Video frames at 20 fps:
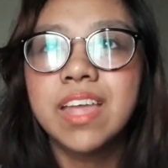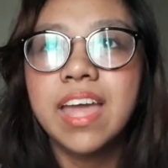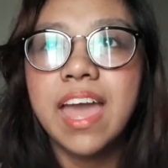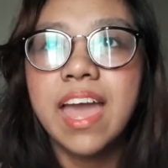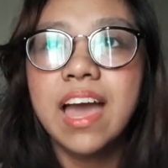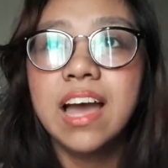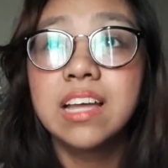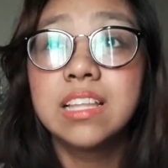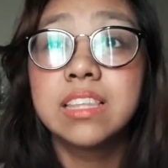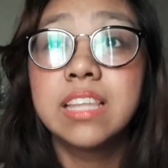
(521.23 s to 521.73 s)

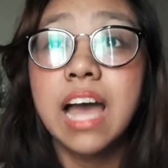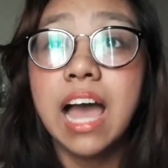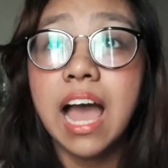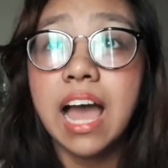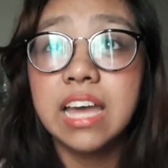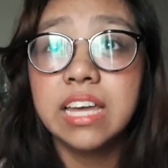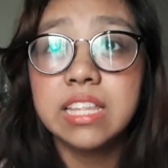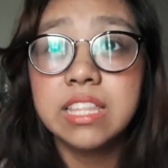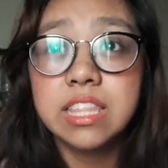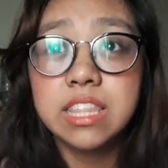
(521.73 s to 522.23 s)
And
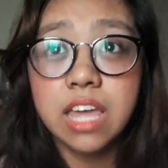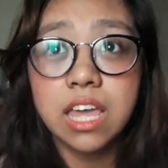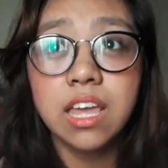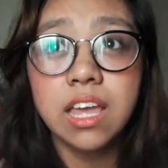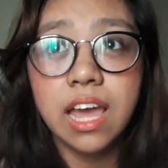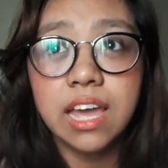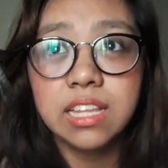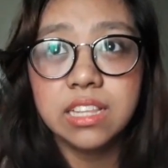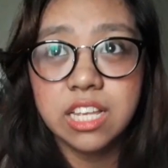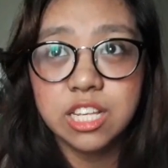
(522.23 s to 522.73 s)
I
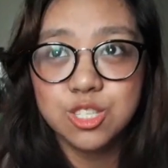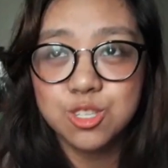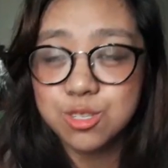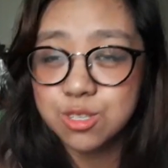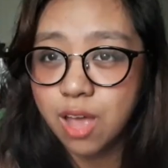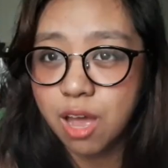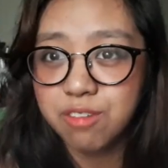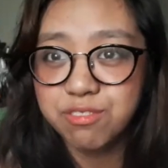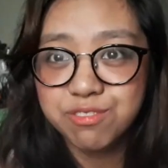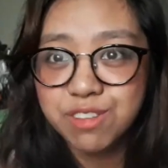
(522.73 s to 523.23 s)
think I need to
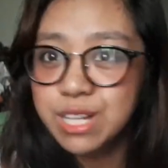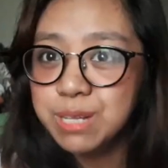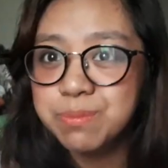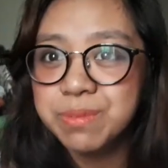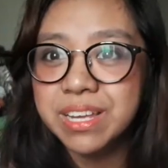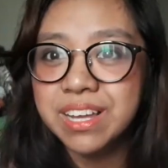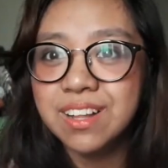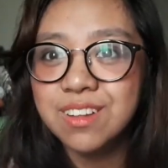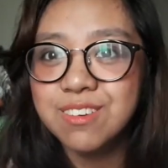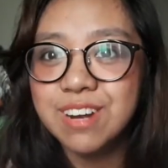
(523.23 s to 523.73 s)
stop
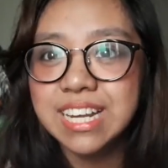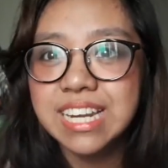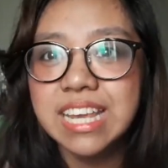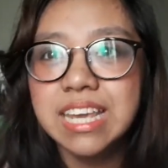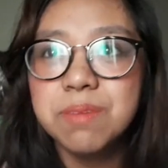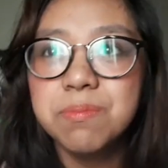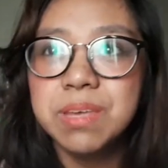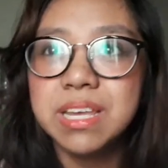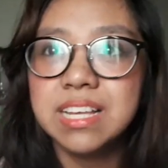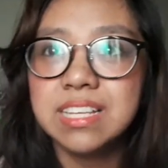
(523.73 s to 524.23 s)
filming
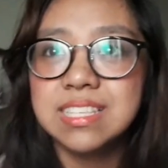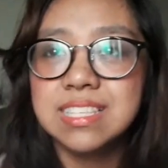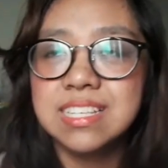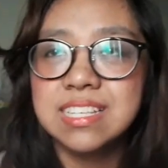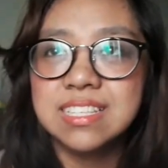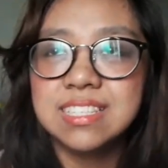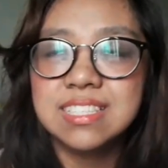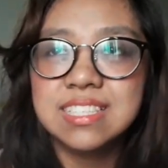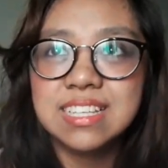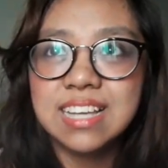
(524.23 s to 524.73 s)
already because
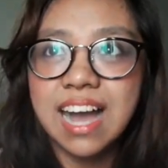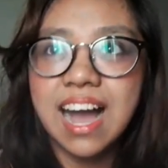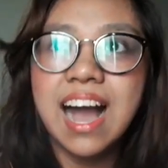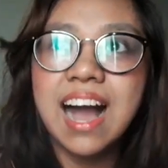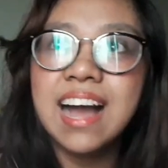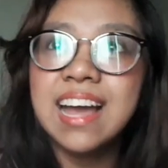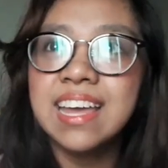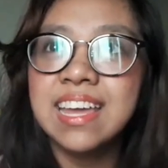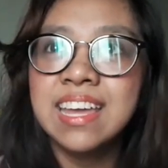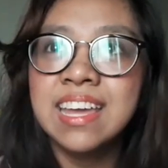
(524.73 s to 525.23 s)
the
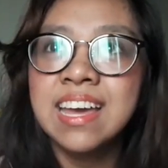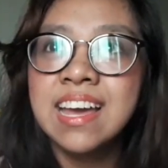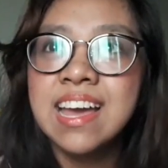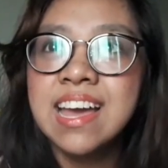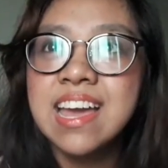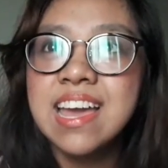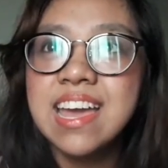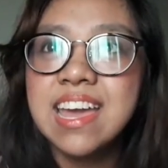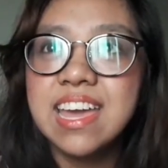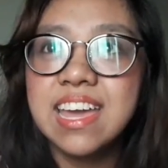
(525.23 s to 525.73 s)
sky
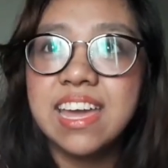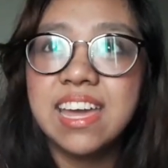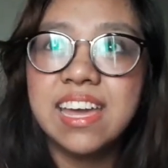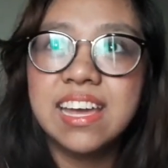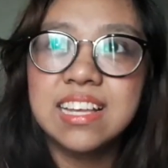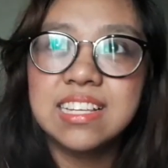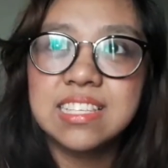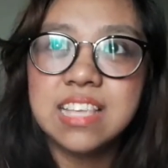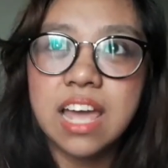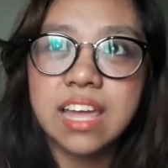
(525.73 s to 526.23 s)

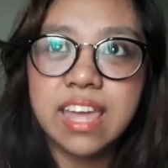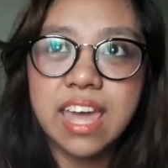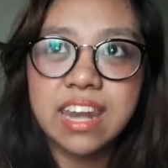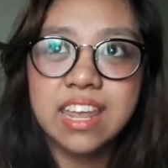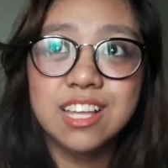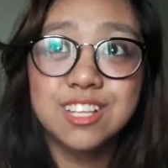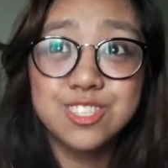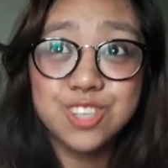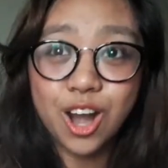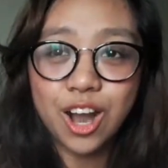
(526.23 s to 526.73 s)
is
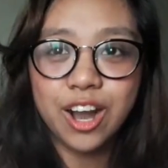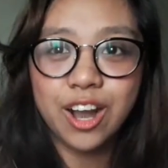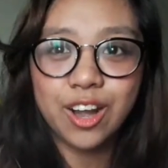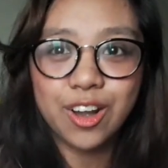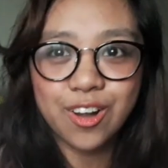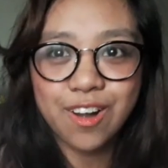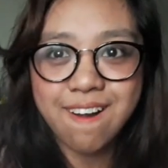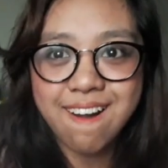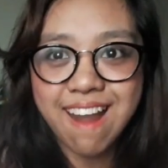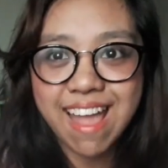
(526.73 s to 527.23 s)
getting
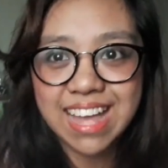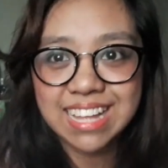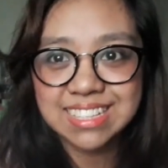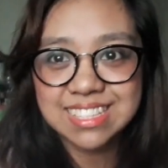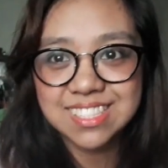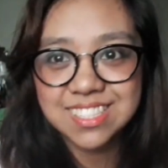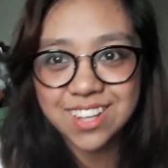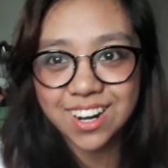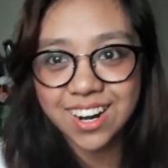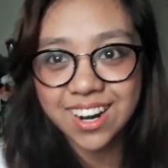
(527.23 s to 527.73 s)
darker
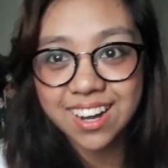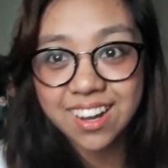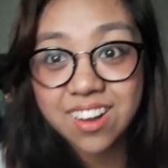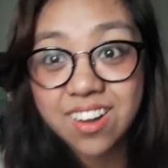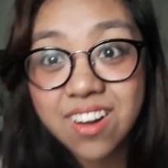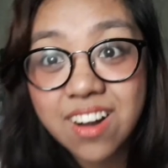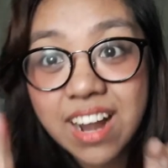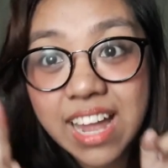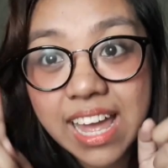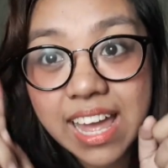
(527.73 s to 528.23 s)

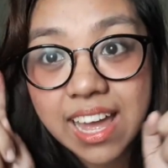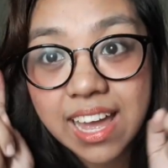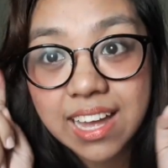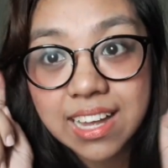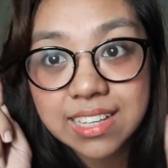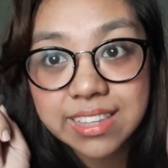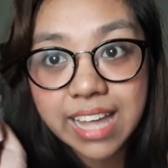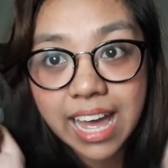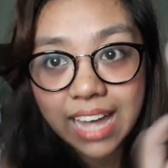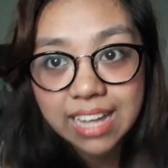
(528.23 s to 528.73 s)

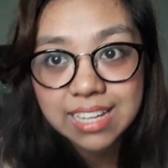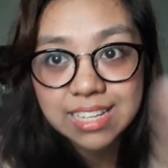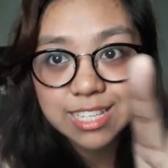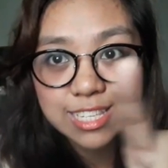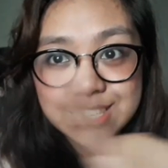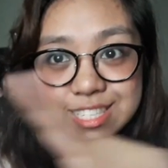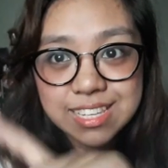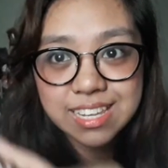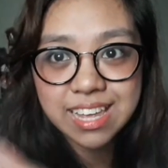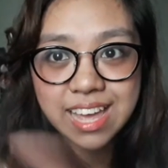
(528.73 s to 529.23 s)
and I can
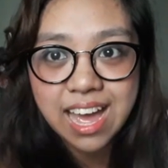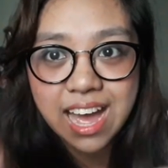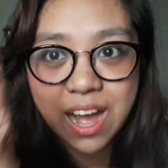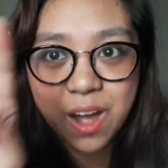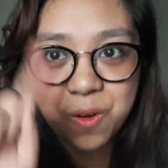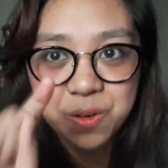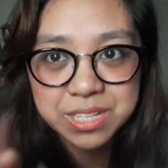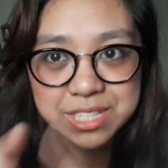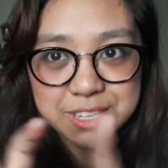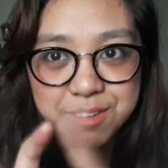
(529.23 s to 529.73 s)
see
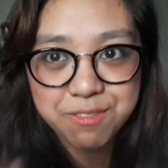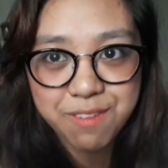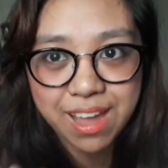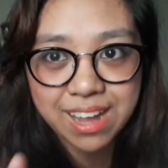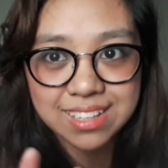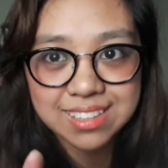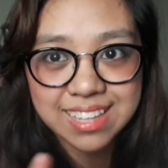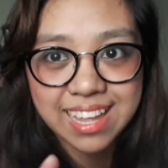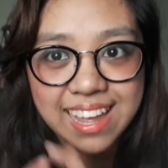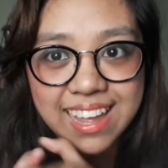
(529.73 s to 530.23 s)
how it's
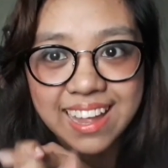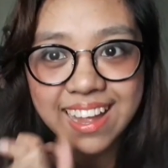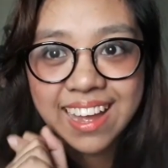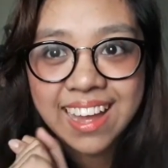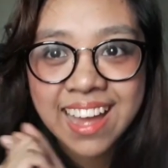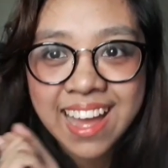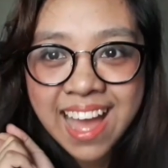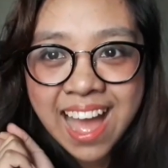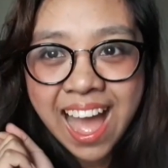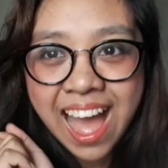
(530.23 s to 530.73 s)
affecting
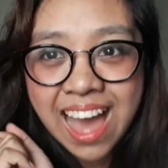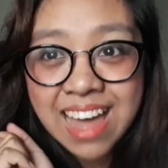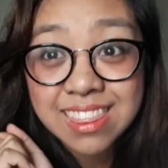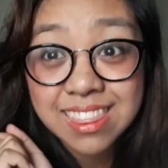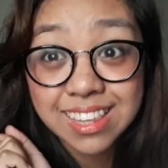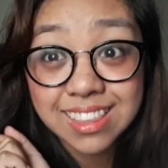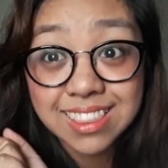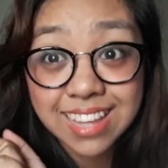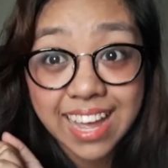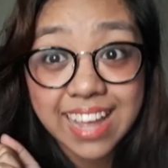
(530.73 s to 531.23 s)

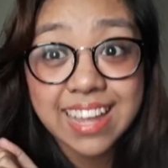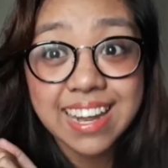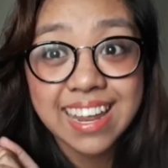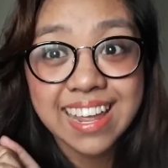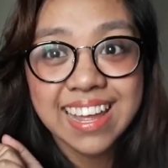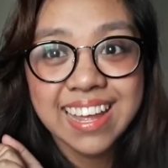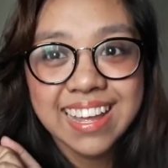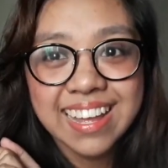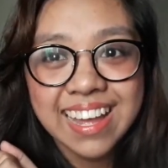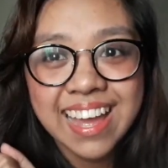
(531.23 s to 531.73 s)
the
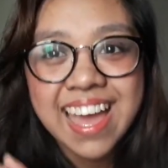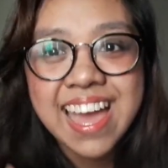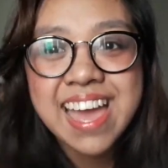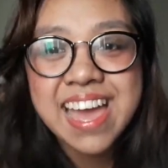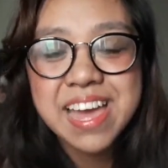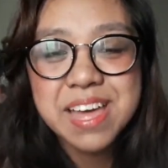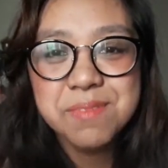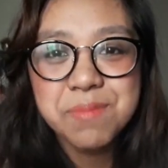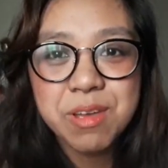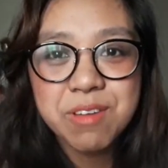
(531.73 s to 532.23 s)
lighting
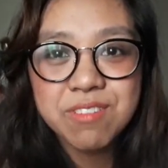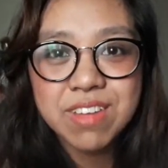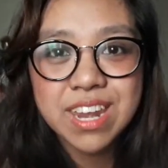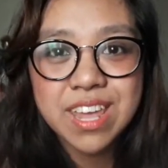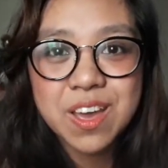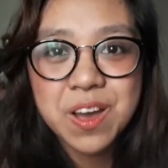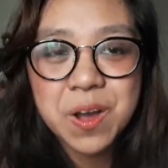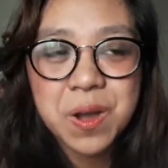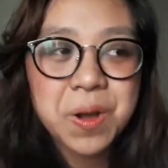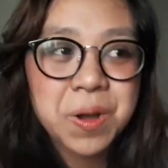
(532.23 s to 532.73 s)
in my
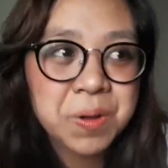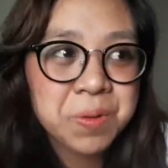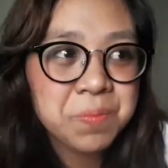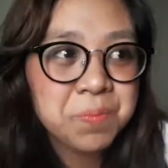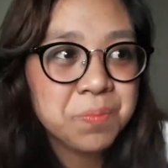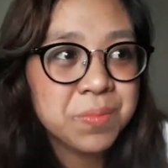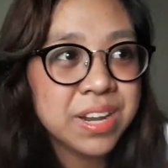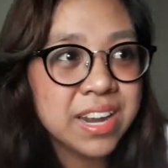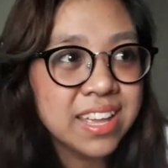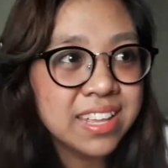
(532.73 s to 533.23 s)
video.
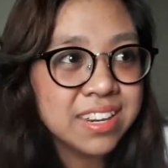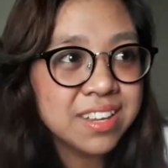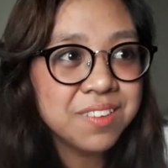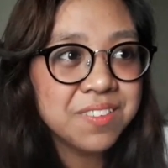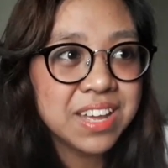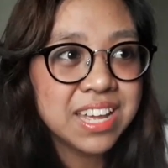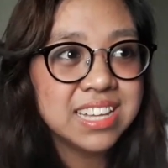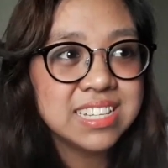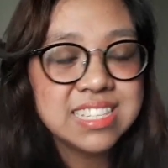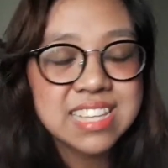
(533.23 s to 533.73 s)
But
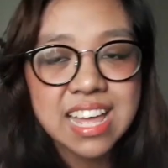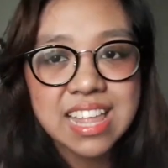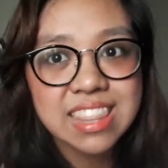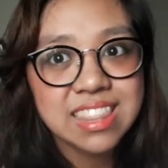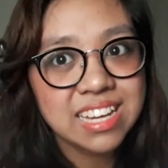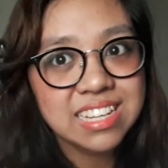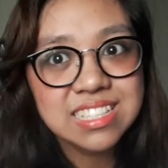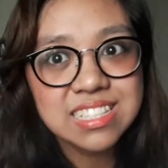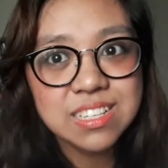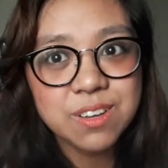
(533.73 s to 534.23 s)
anyways,
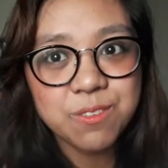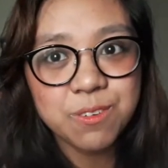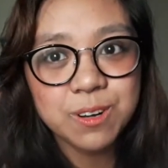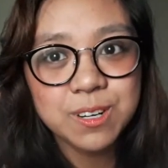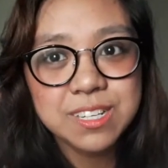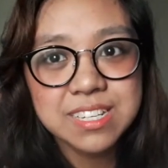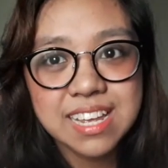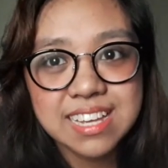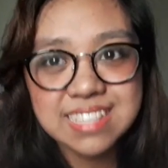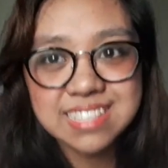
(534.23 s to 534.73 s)
that's it
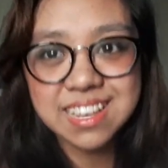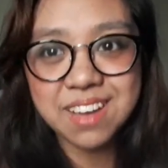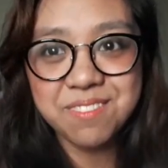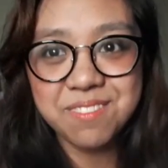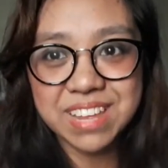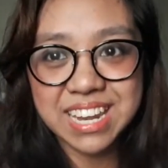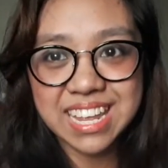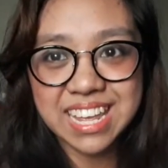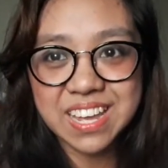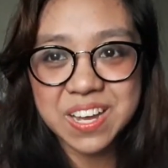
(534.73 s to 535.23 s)
for today's
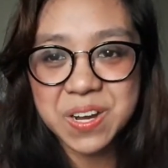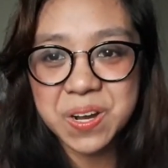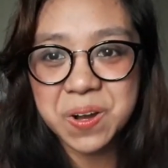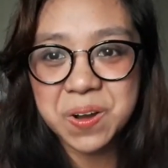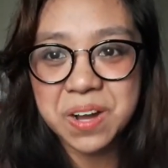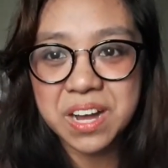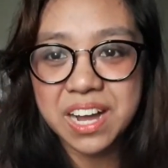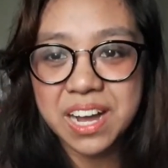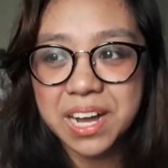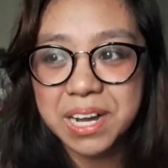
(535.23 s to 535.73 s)
video.